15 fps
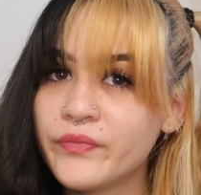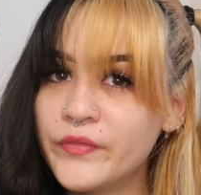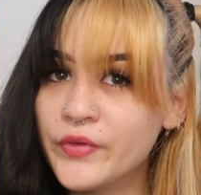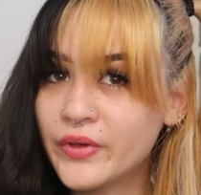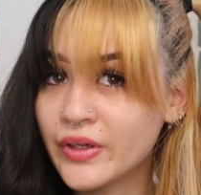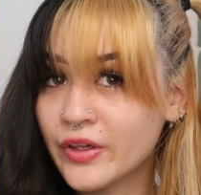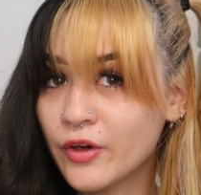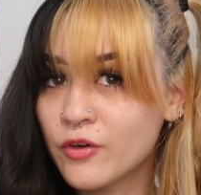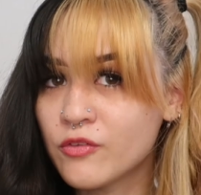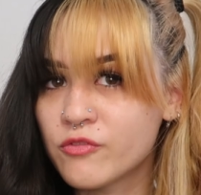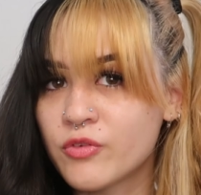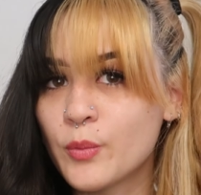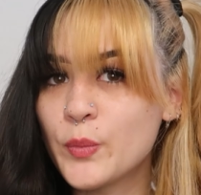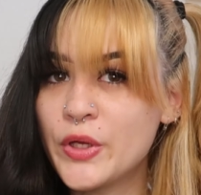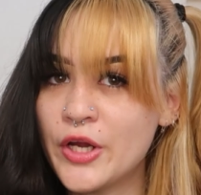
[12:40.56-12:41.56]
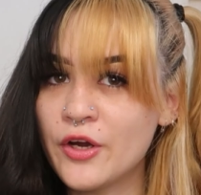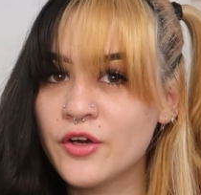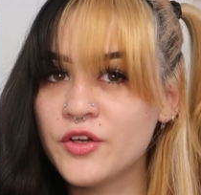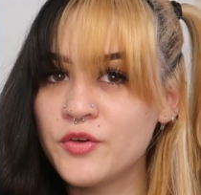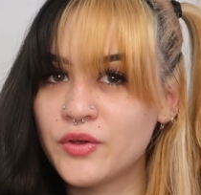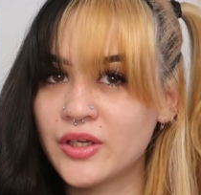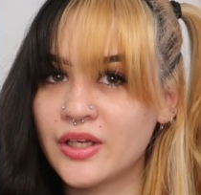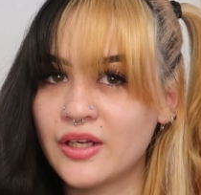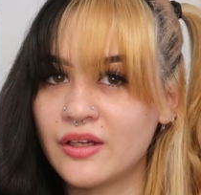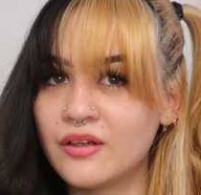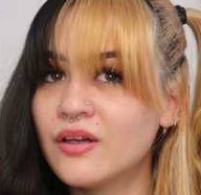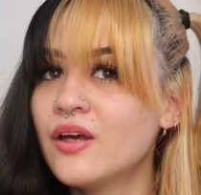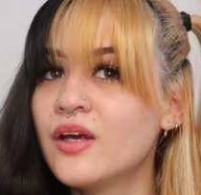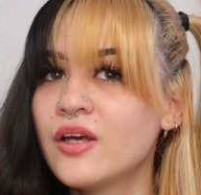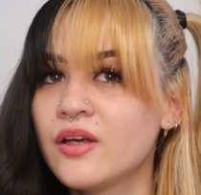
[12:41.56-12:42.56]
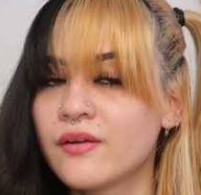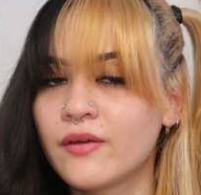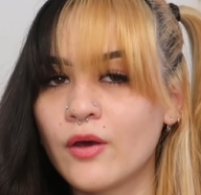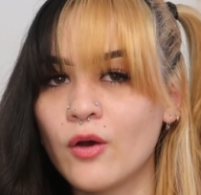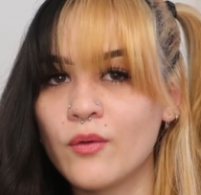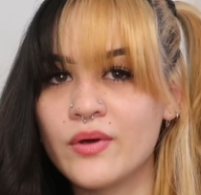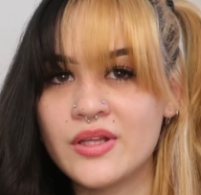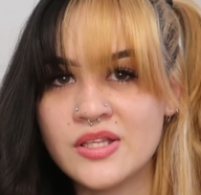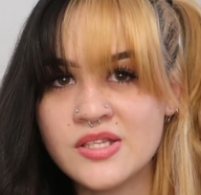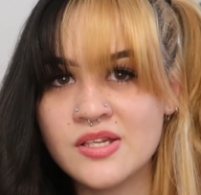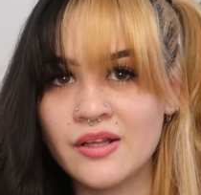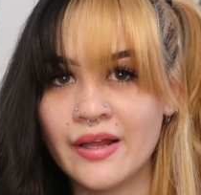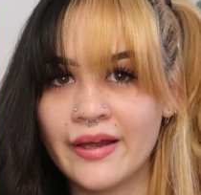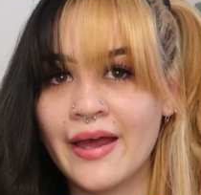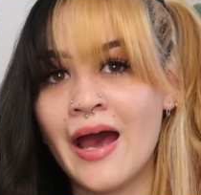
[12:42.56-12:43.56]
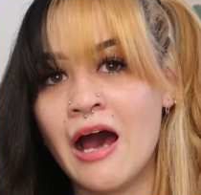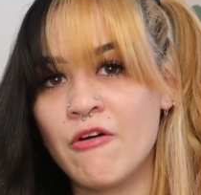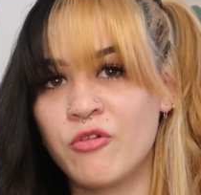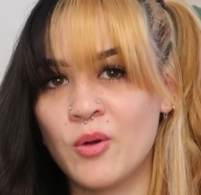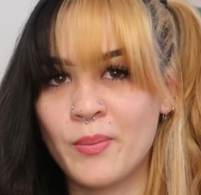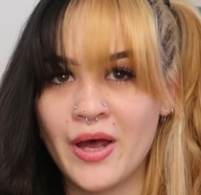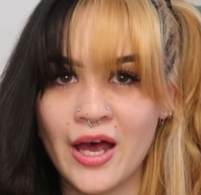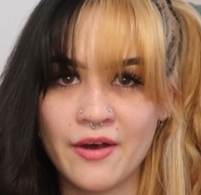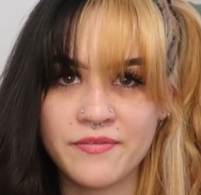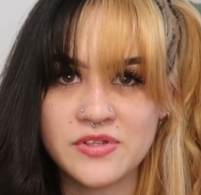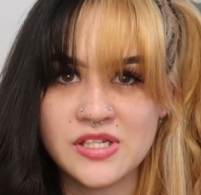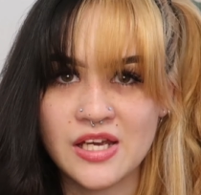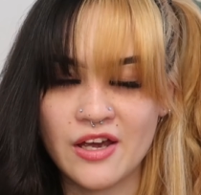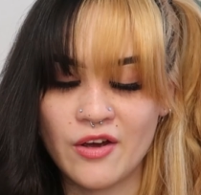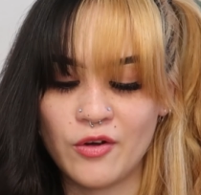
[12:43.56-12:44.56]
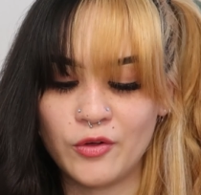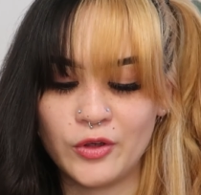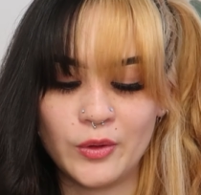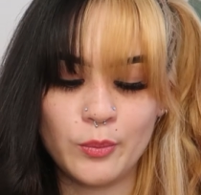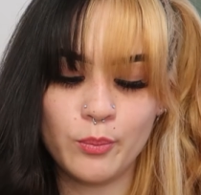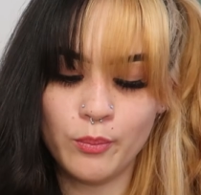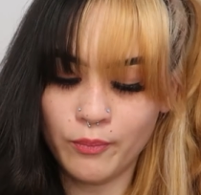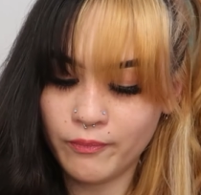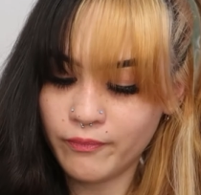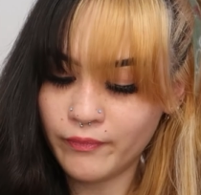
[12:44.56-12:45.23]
You can go from here, you can go into like half up, half down